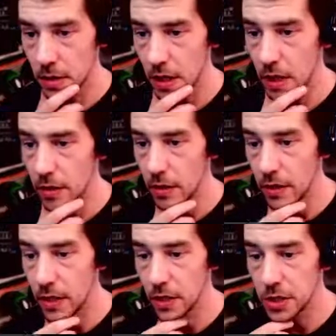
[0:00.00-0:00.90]
in the
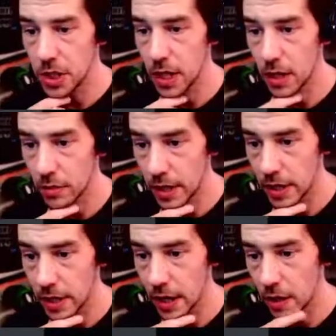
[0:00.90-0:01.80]
leaders channel
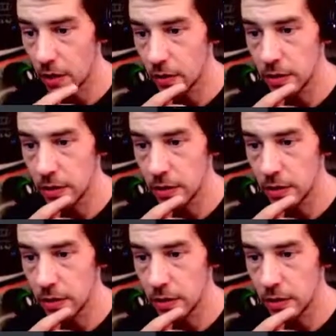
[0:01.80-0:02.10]
right now.